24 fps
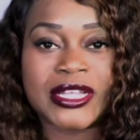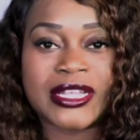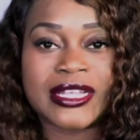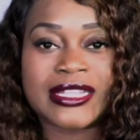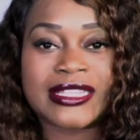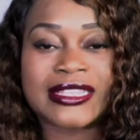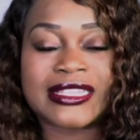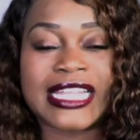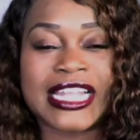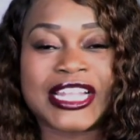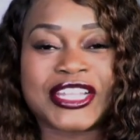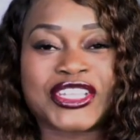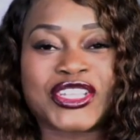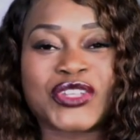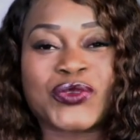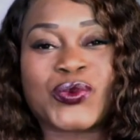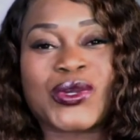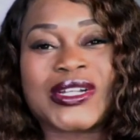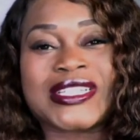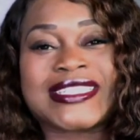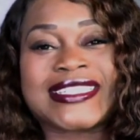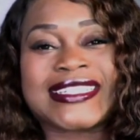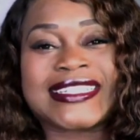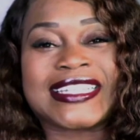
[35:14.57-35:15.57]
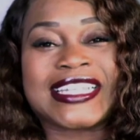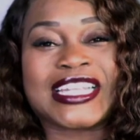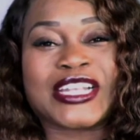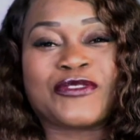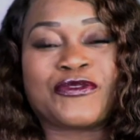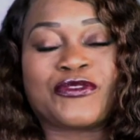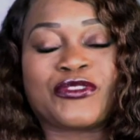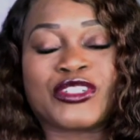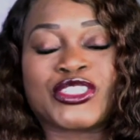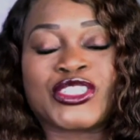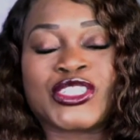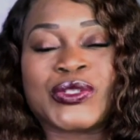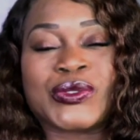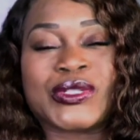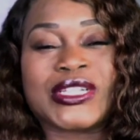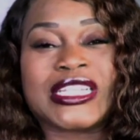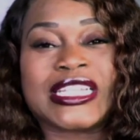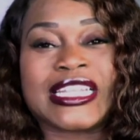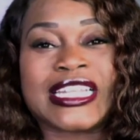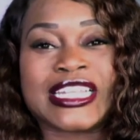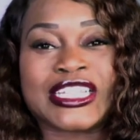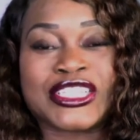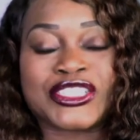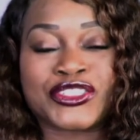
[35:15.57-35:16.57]
Thank you once again for tuning
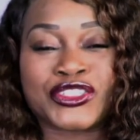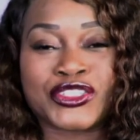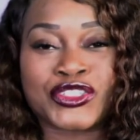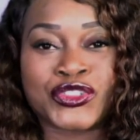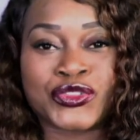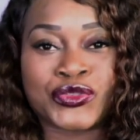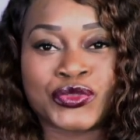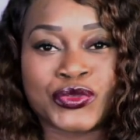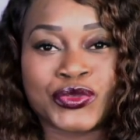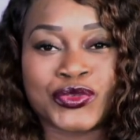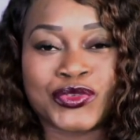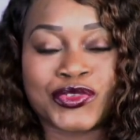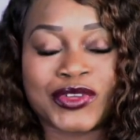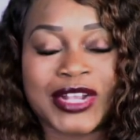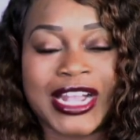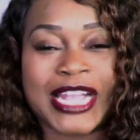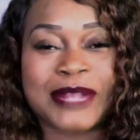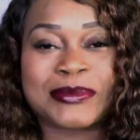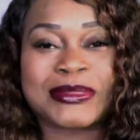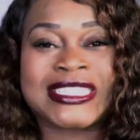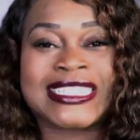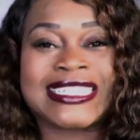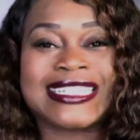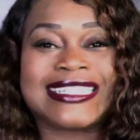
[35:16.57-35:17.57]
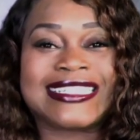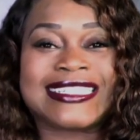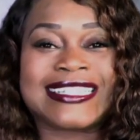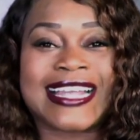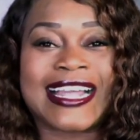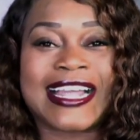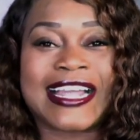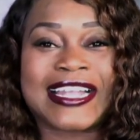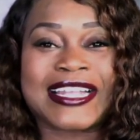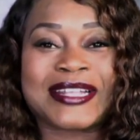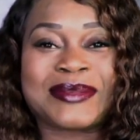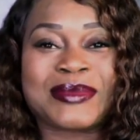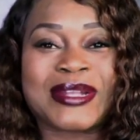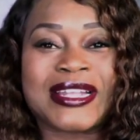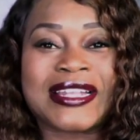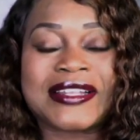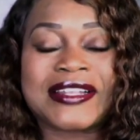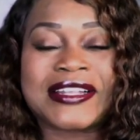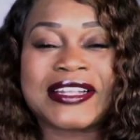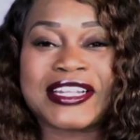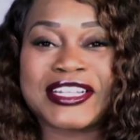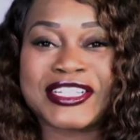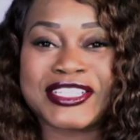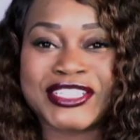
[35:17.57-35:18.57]
in to True Crime Tea Time.
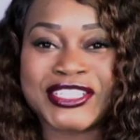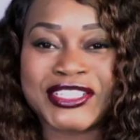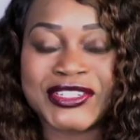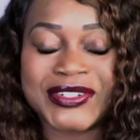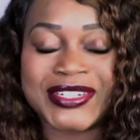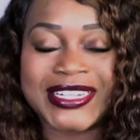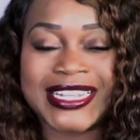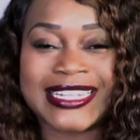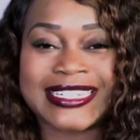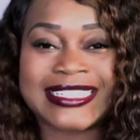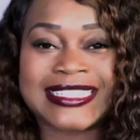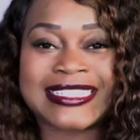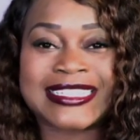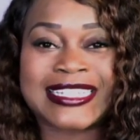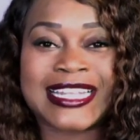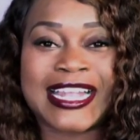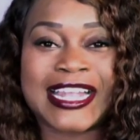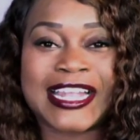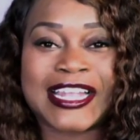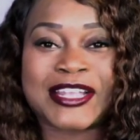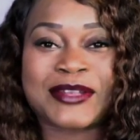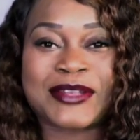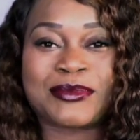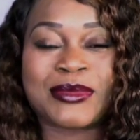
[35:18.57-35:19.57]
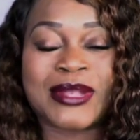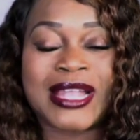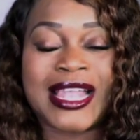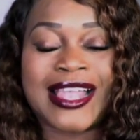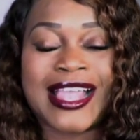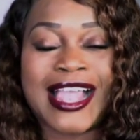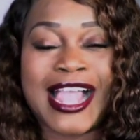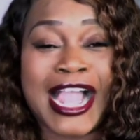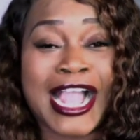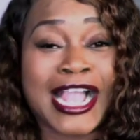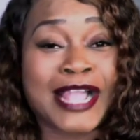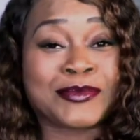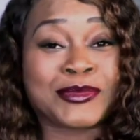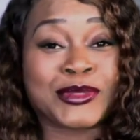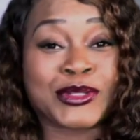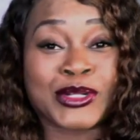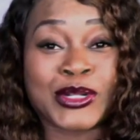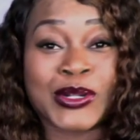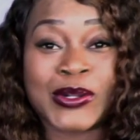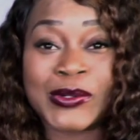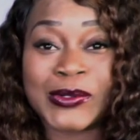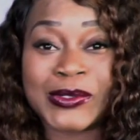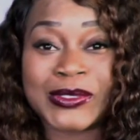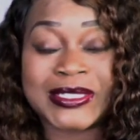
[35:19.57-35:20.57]
Until next time, I'm your
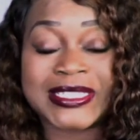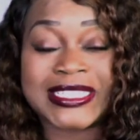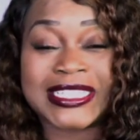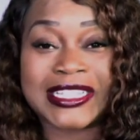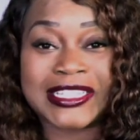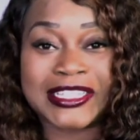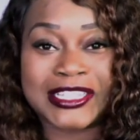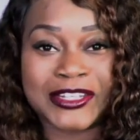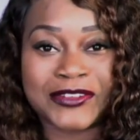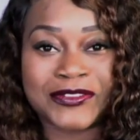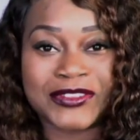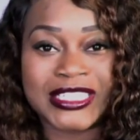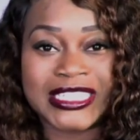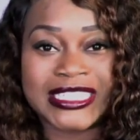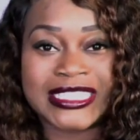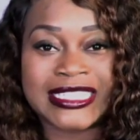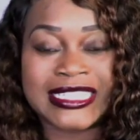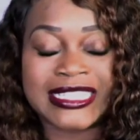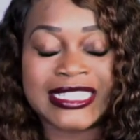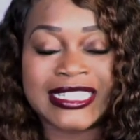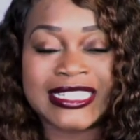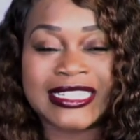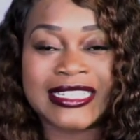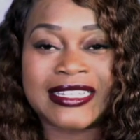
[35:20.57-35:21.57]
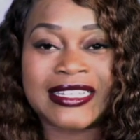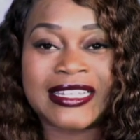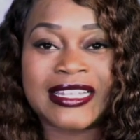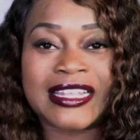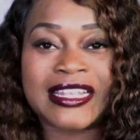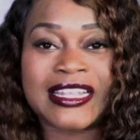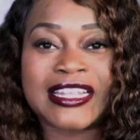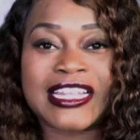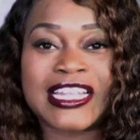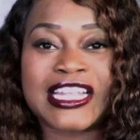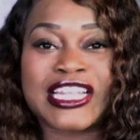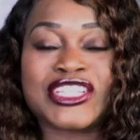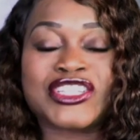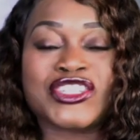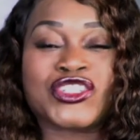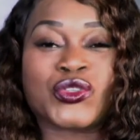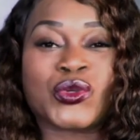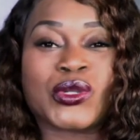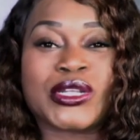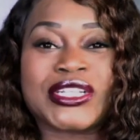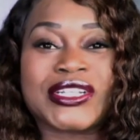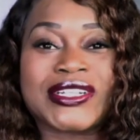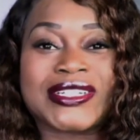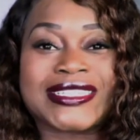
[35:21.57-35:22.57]
host, Lovely T. Enjoy
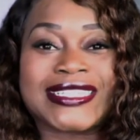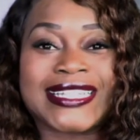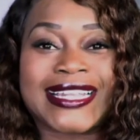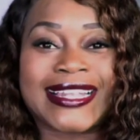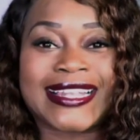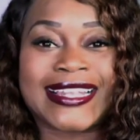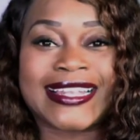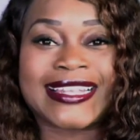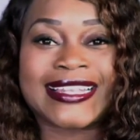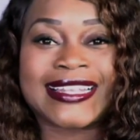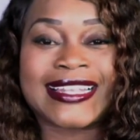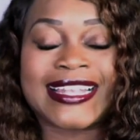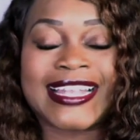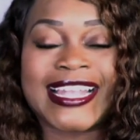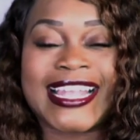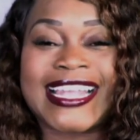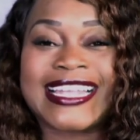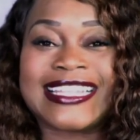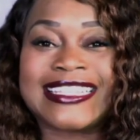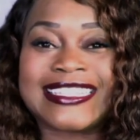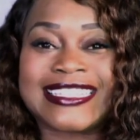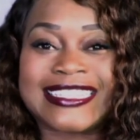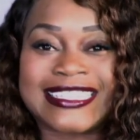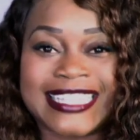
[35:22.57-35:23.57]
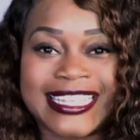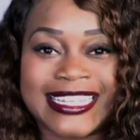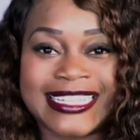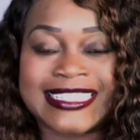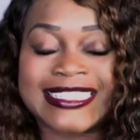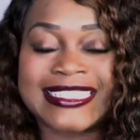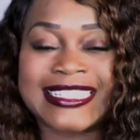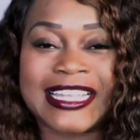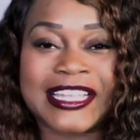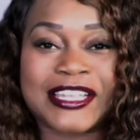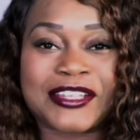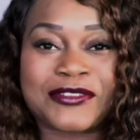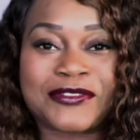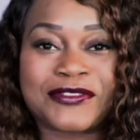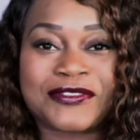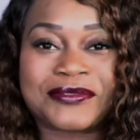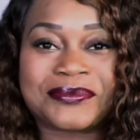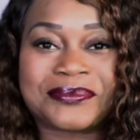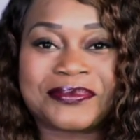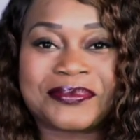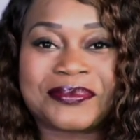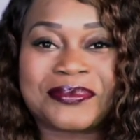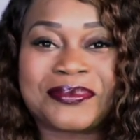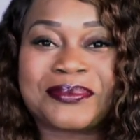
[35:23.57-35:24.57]
your day and stay safe.
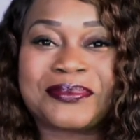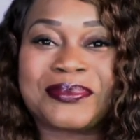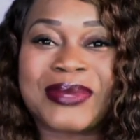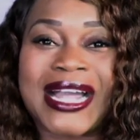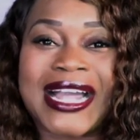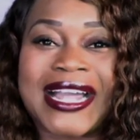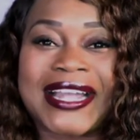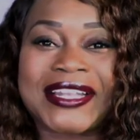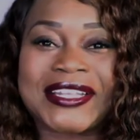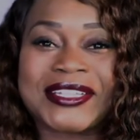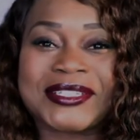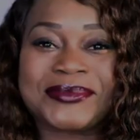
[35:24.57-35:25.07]
Bye.